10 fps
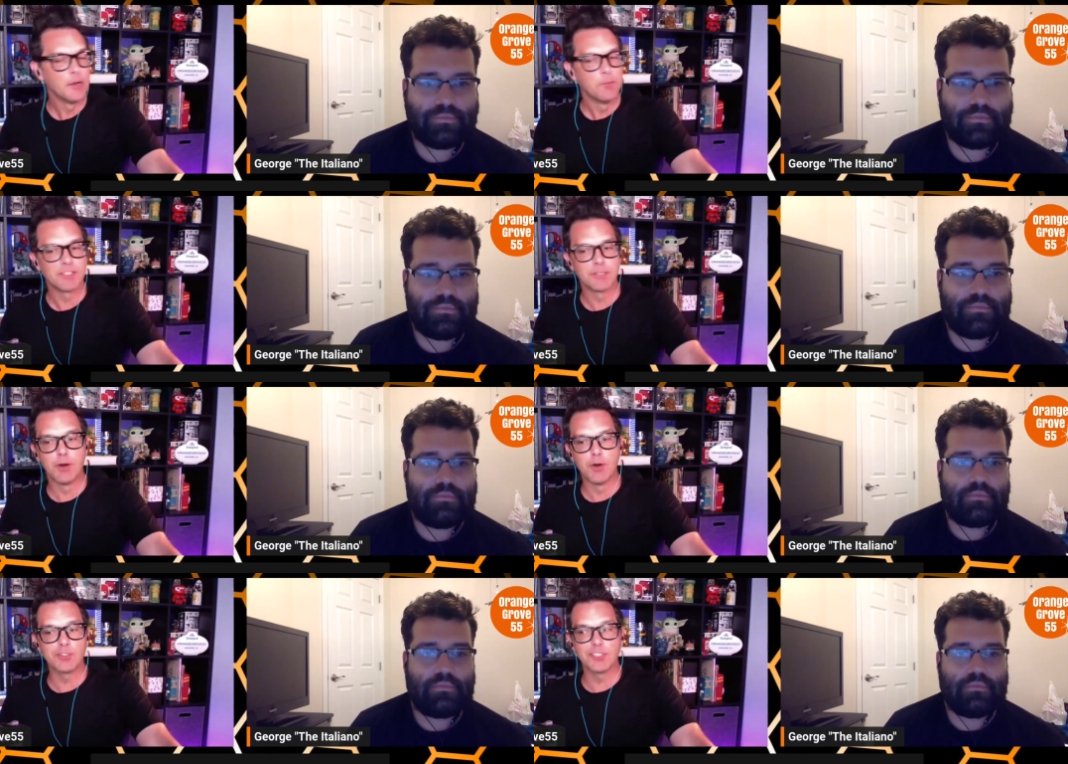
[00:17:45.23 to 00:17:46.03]
Speaker 1: But
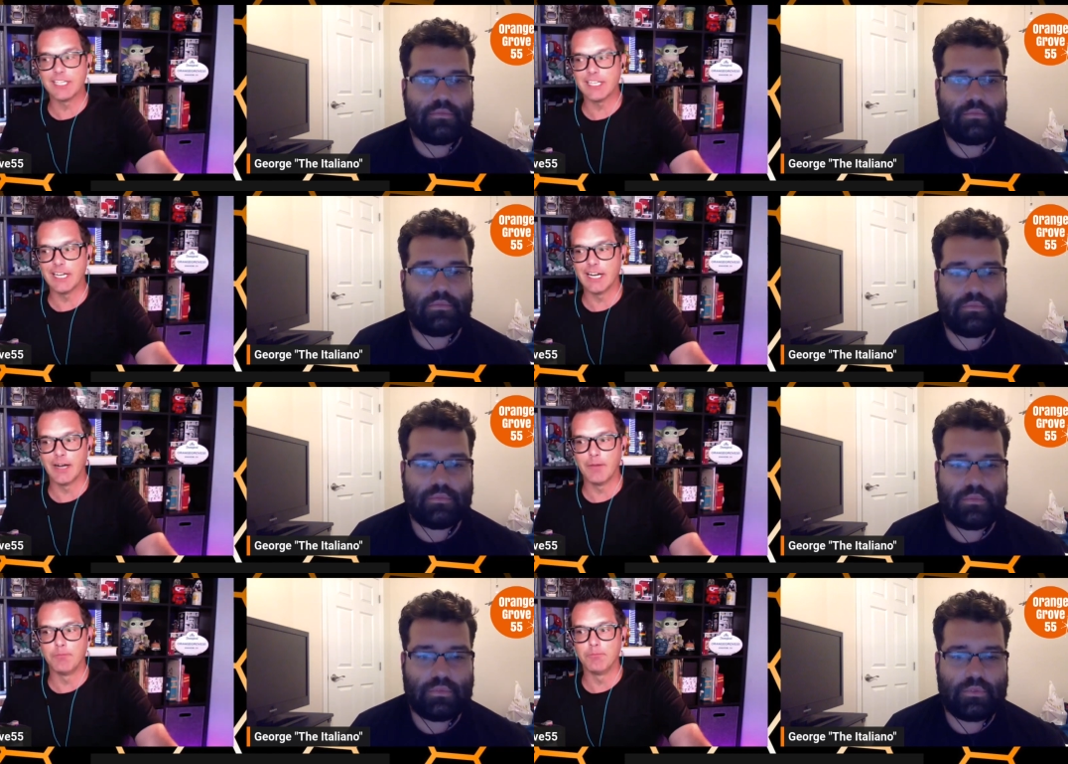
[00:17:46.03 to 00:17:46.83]
supposedly,
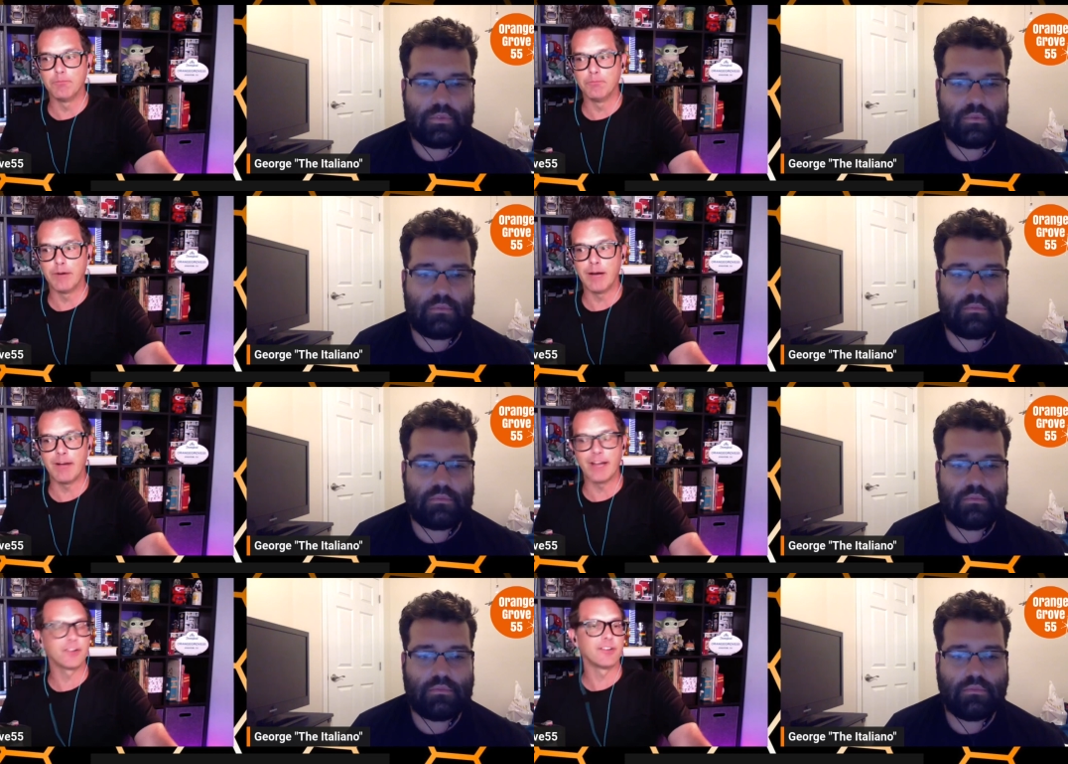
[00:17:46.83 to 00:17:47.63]
um, Bob
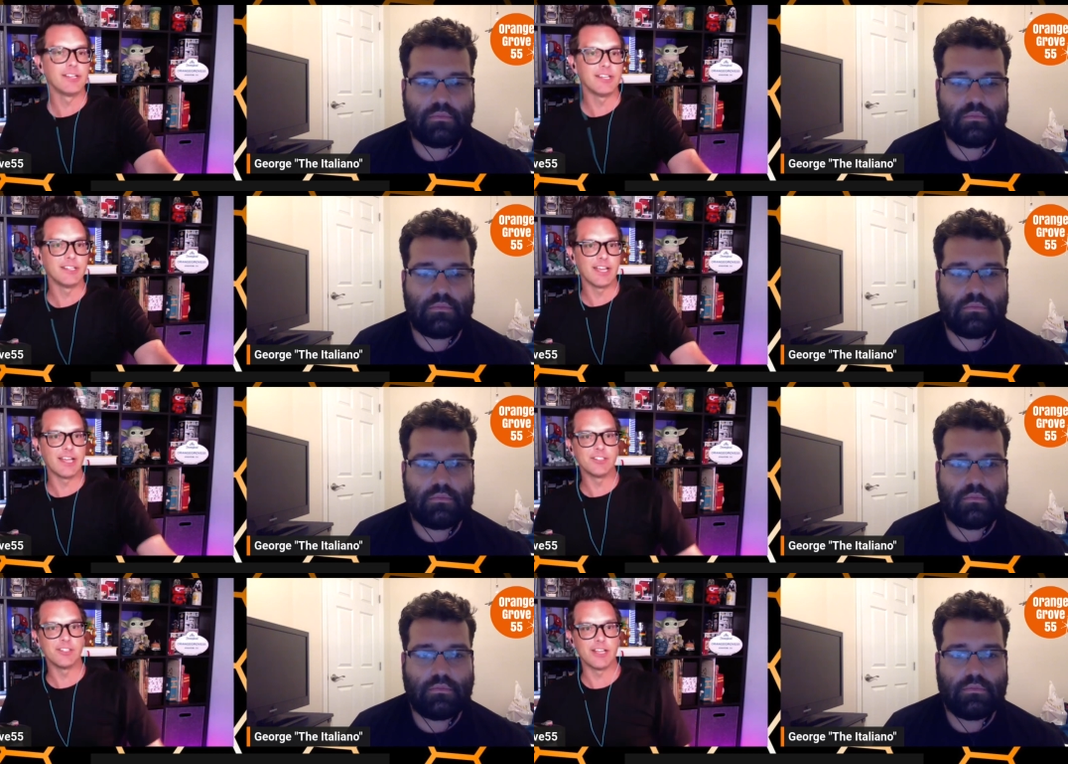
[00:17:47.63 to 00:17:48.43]
Iger eh,
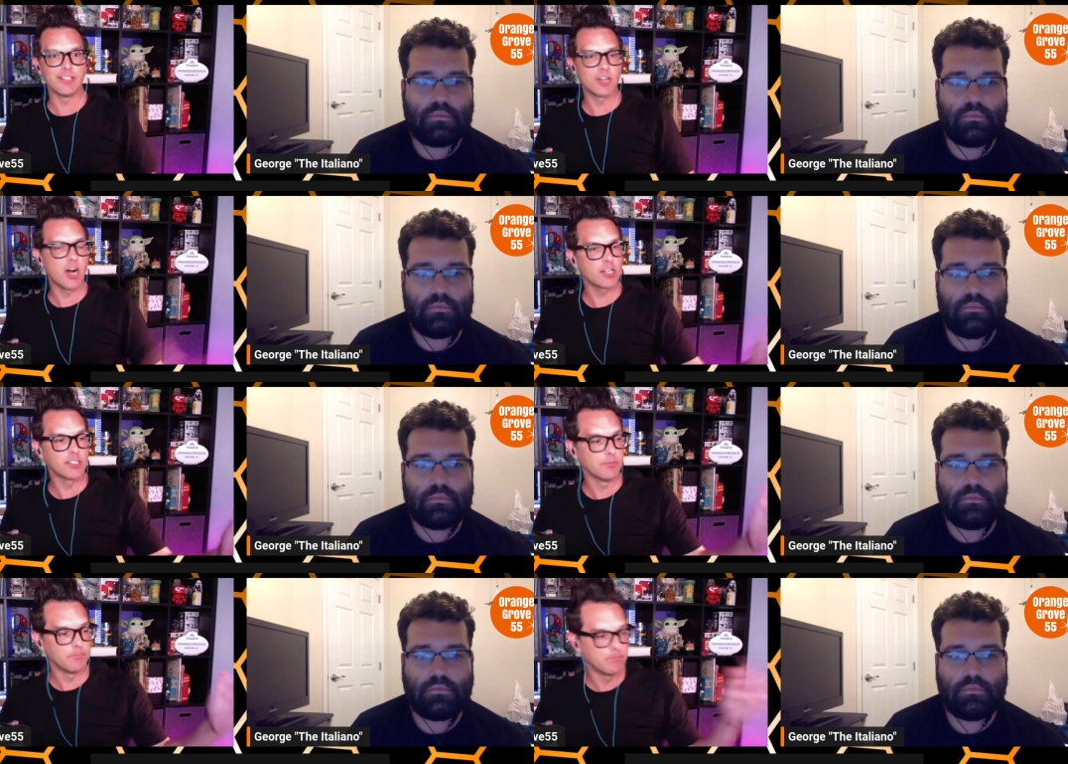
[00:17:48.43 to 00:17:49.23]
has has talked
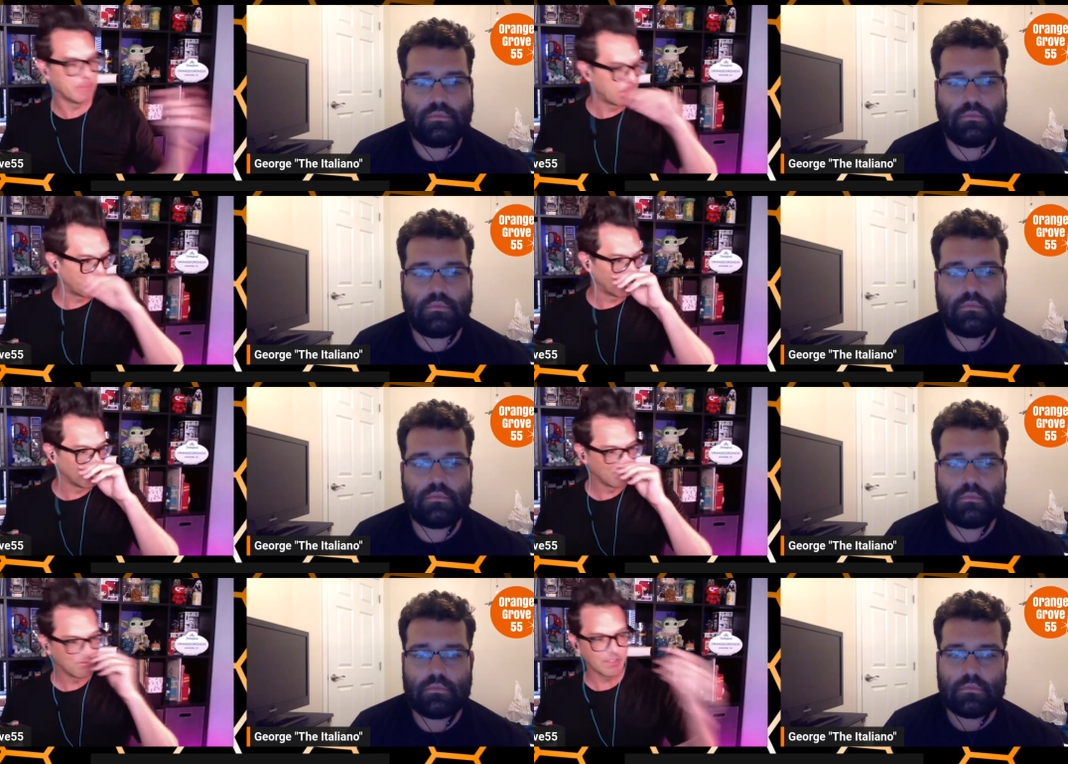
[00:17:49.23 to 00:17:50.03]
to
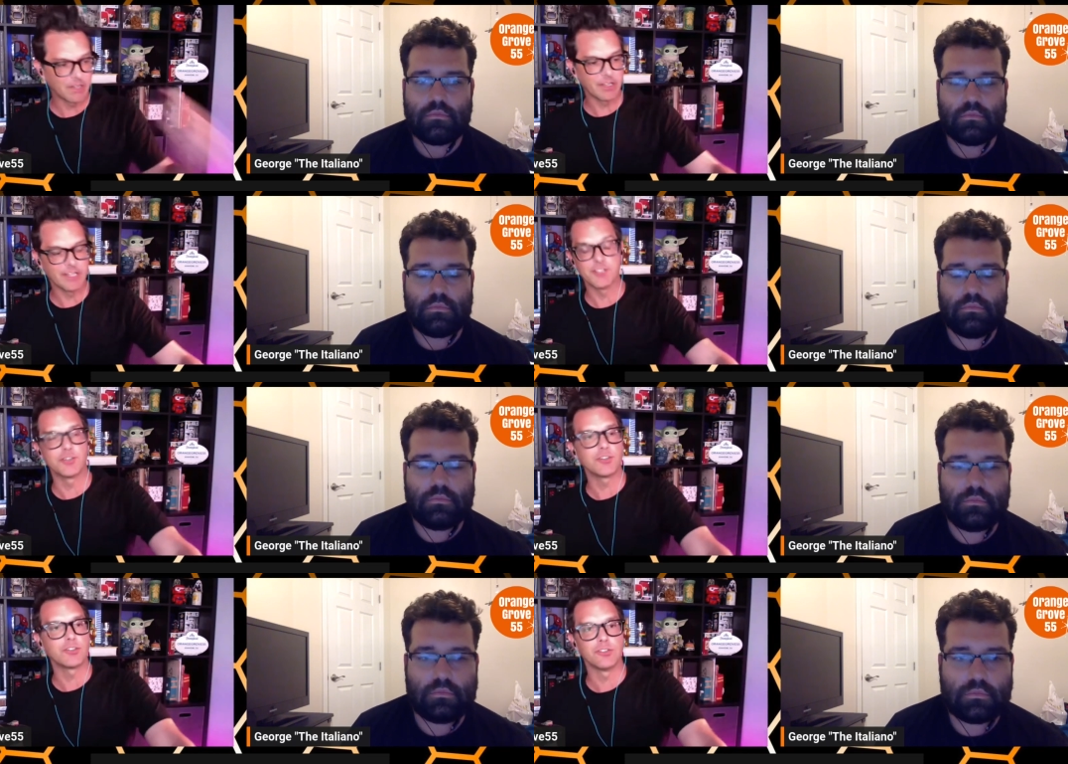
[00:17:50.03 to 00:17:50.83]
people uh, in his
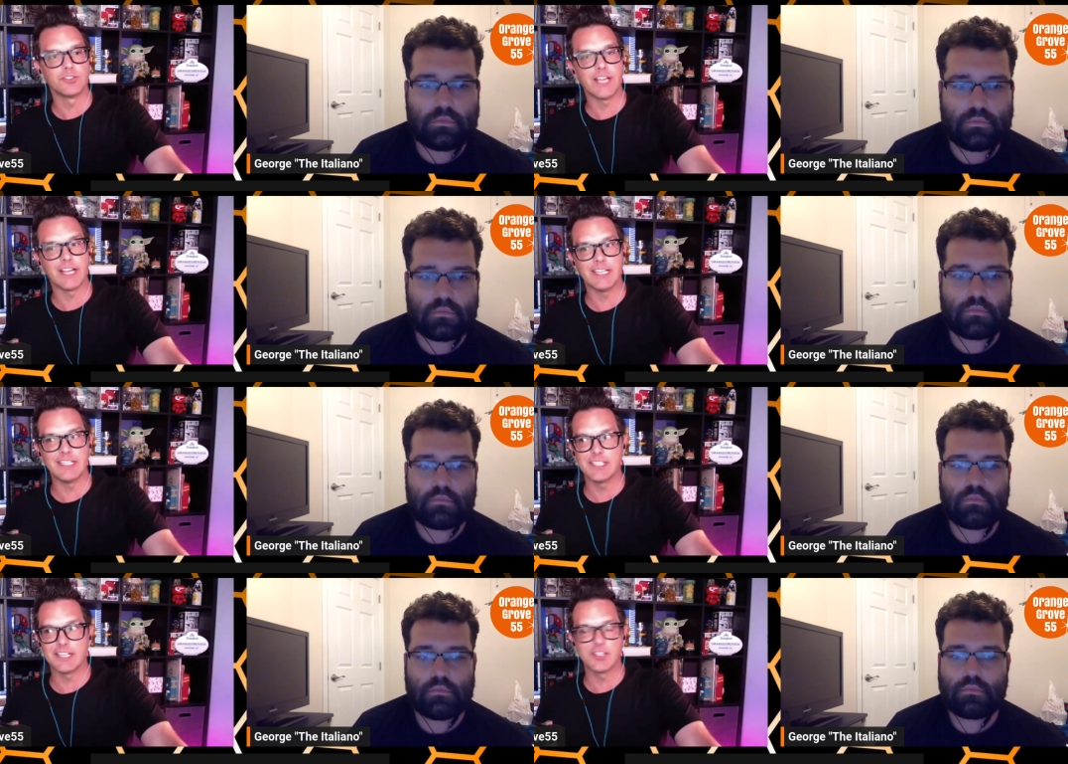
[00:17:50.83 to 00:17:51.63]
circle saying
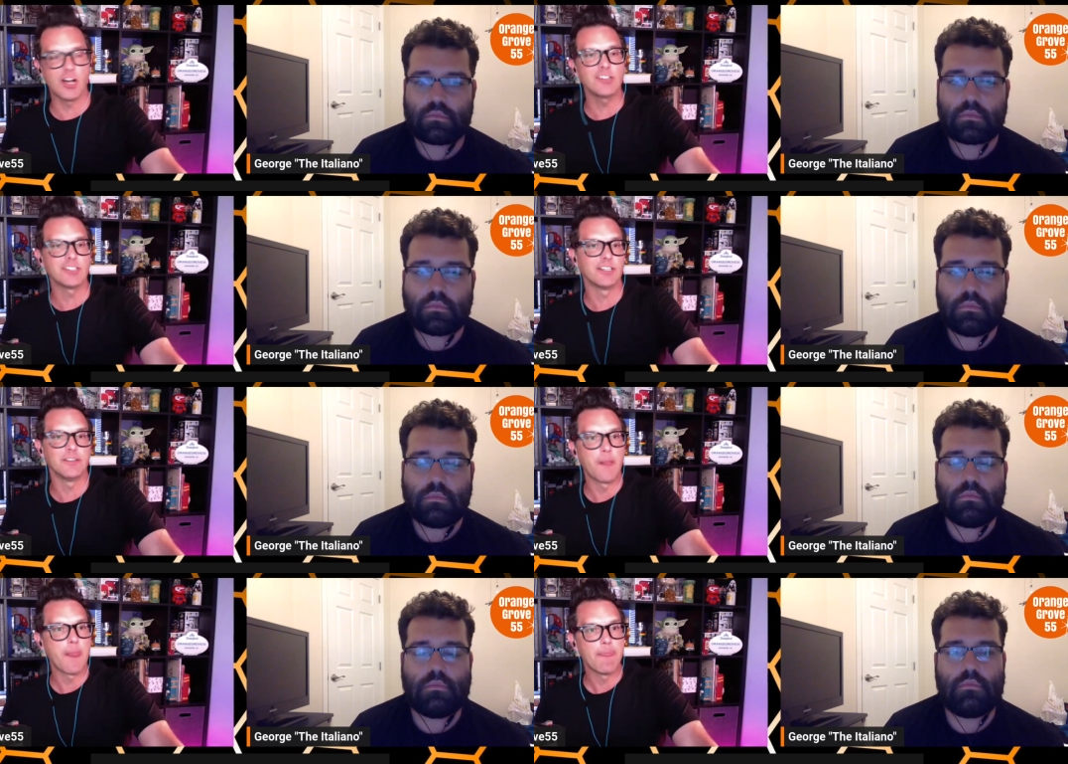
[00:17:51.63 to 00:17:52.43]
he's exhausted,
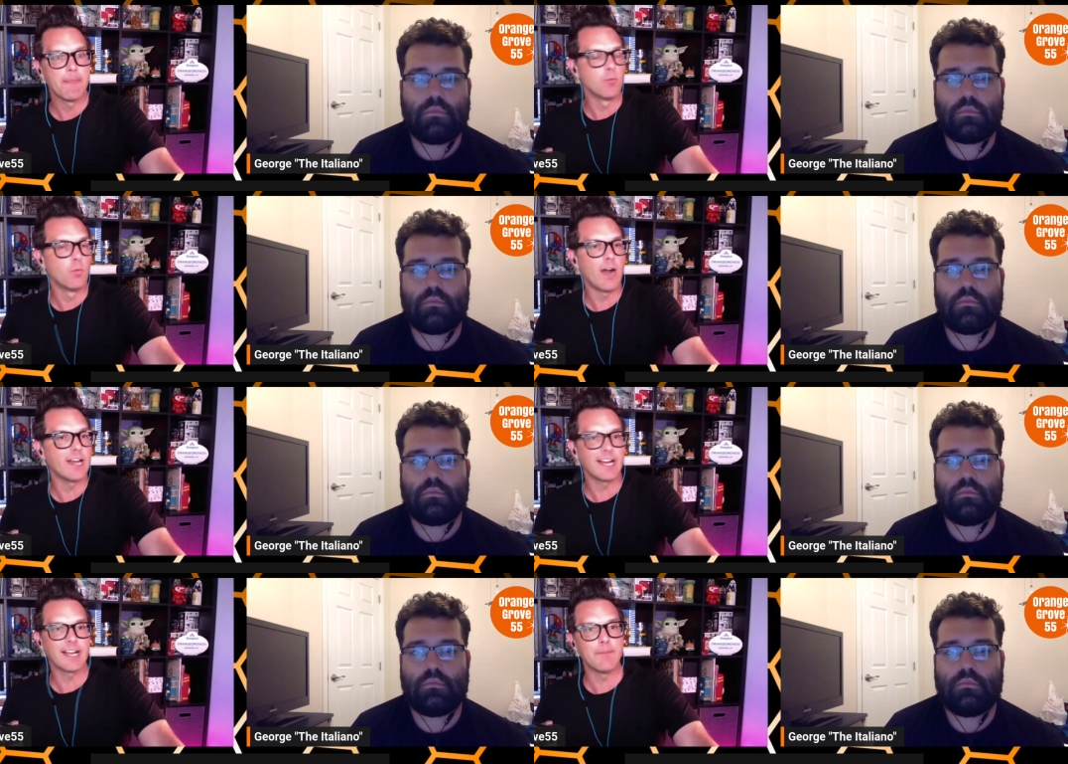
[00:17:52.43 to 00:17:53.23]
and why
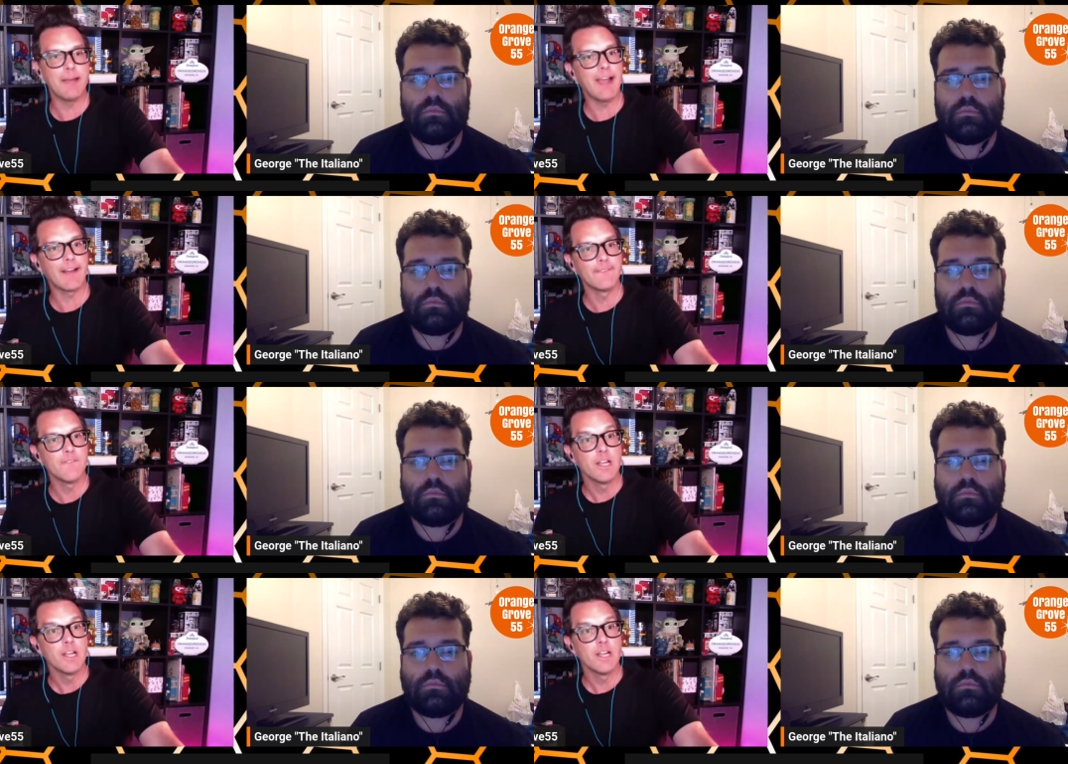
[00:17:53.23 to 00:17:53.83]
did I come back?